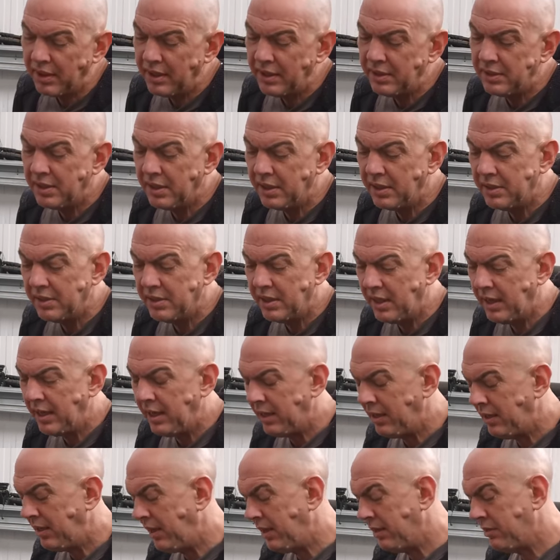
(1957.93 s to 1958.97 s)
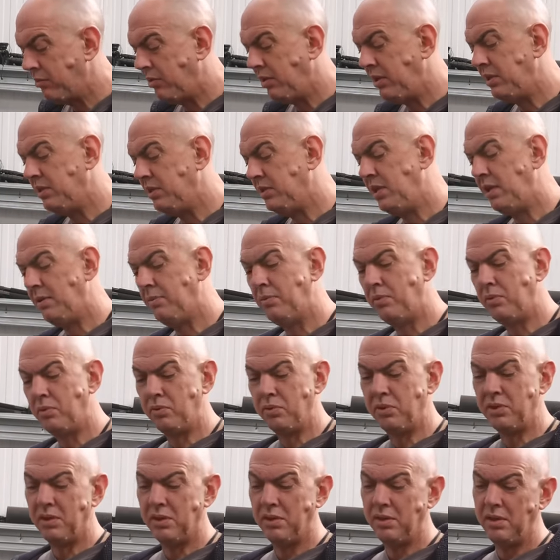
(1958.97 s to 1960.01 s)
These things here, they're grease
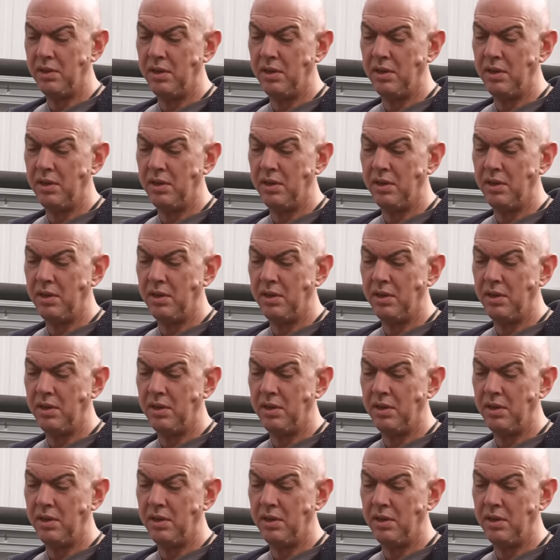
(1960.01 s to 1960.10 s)
nipples.